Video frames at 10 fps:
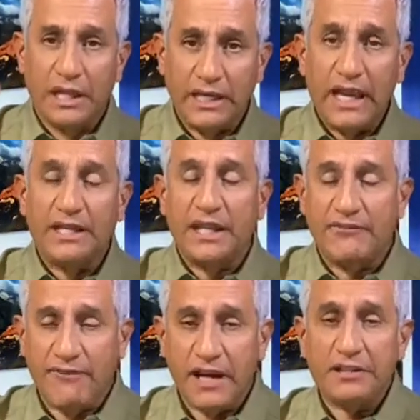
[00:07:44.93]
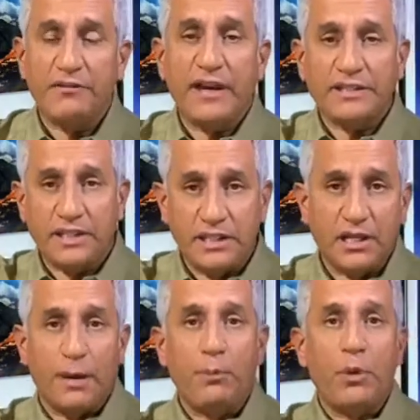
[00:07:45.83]
Again, that Pfizer vaccine
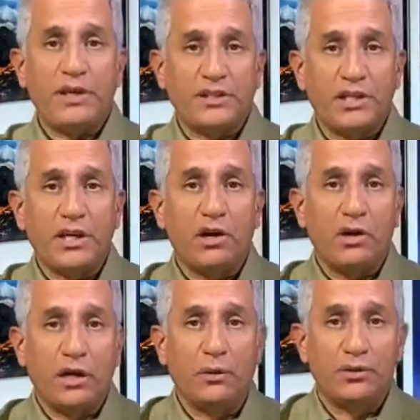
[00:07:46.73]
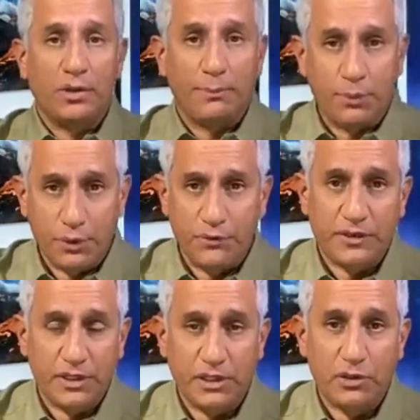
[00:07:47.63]
a couple weeks ago, it was
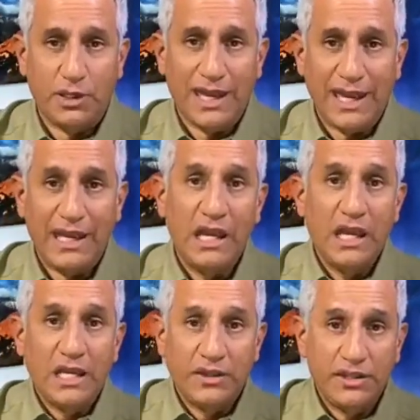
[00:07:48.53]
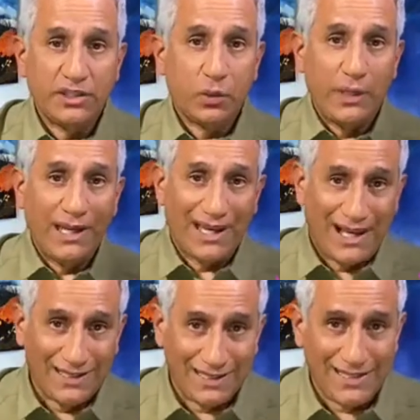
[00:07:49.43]
approved in the UK. This
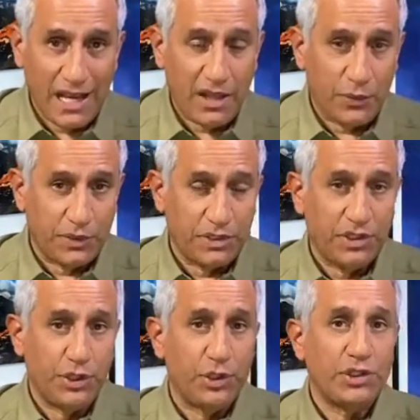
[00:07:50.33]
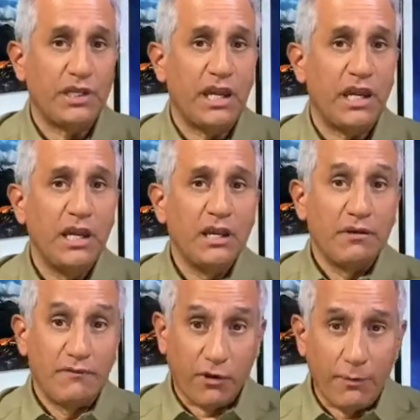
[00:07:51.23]
week, on the 10th, which is Thursday,
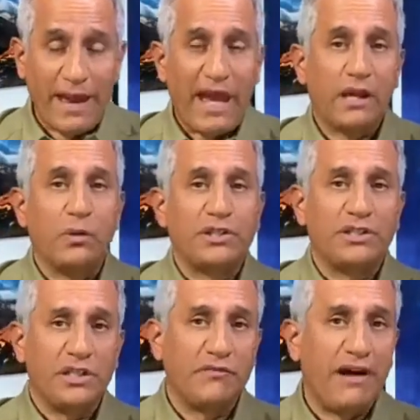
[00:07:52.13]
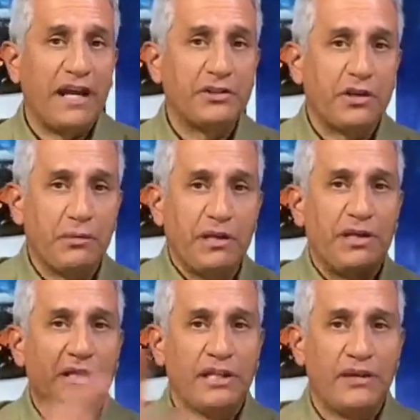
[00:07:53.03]
VRBPAC, which is the advisory
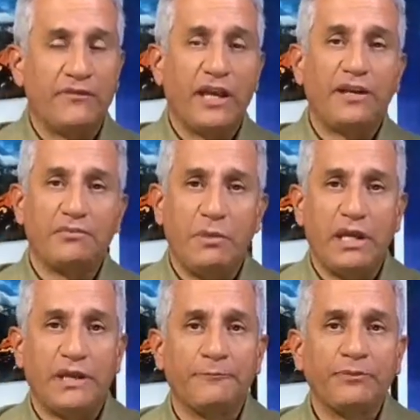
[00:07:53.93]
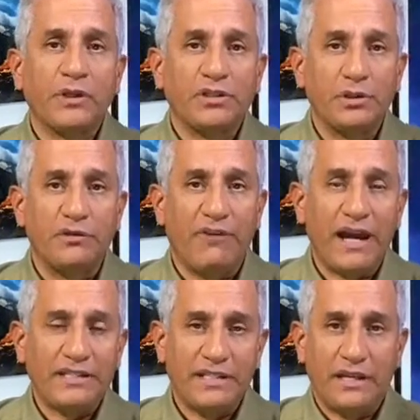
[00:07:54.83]
committee to the FDA, is meeting to
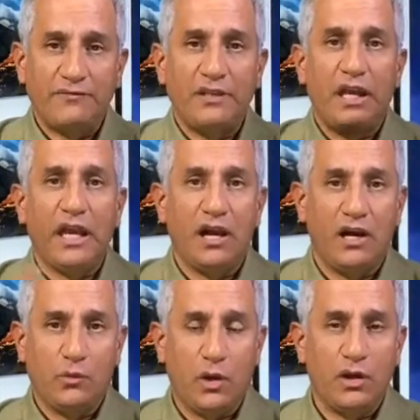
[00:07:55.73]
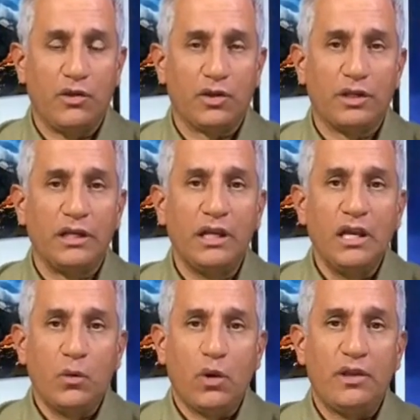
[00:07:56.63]
advise the FDA on
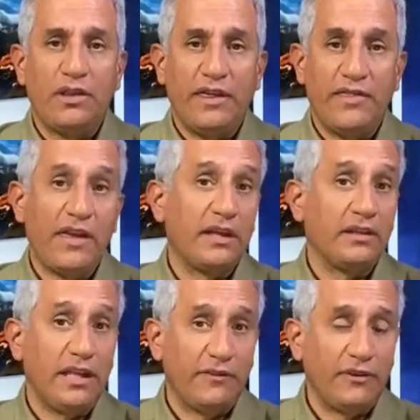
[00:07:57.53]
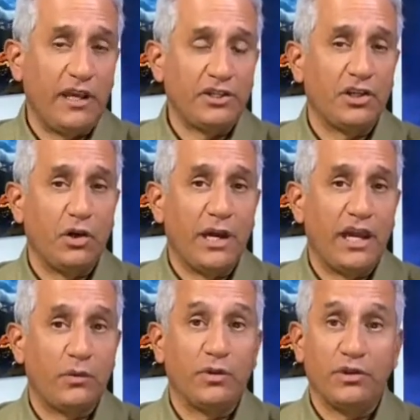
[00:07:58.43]
whether they think the FDA should go
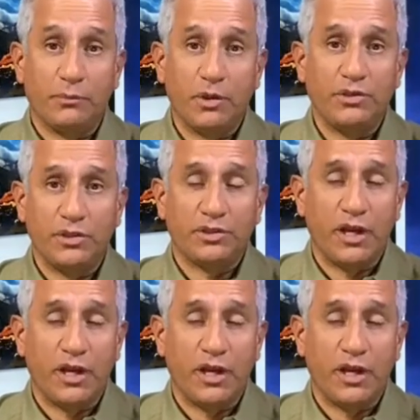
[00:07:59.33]
ahead with an emergency